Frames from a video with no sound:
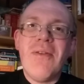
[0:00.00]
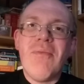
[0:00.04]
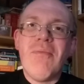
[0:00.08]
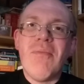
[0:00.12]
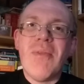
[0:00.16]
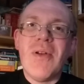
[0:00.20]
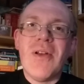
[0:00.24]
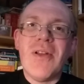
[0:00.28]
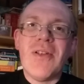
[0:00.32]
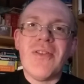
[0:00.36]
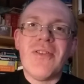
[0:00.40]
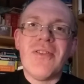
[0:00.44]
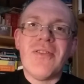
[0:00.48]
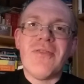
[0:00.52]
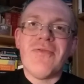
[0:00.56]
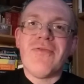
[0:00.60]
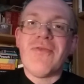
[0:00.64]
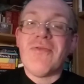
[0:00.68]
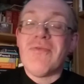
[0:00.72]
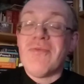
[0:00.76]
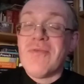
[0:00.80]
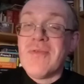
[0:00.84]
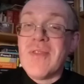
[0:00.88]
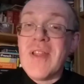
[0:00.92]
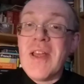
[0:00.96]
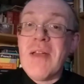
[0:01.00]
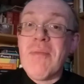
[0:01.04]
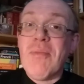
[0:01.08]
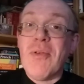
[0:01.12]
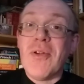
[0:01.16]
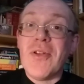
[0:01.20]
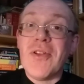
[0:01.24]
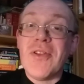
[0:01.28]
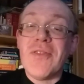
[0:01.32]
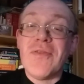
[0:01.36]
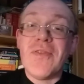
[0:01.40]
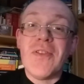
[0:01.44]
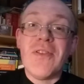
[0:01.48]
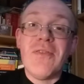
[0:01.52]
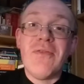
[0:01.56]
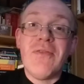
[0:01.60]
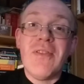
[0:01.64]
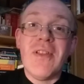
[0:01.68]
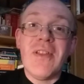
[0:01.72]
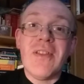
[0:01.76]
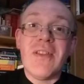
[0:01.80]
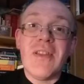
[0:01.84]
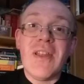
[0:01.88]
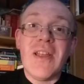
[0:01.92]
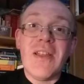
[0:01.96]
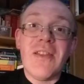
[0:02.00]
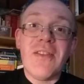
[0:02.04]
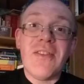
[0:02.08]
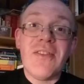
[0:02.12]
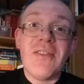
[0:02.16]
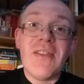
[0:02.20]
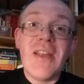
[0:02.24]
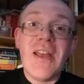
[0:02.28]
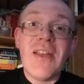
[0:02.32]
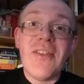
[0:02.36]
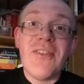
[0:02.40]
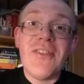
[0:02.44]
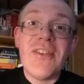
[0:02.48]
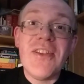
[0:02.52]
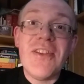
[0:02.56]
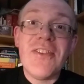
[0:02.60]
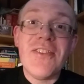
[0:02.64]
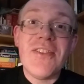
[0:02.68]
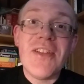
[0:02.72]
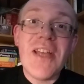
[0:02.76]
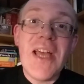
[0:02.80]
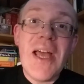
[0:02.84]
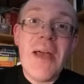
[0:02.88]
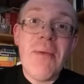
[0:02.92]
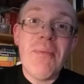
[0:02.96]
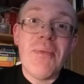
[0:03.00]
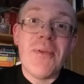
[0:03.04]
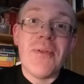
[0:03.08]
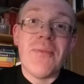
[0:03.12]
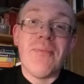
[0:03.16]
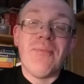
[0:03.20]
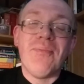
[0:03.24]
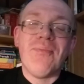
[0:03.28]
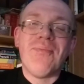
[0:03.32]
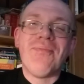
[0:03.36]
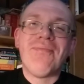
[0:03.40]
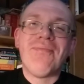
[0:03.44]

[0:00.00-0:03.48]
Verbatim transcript: but from, from, their point of view, that, that that ceased to happen.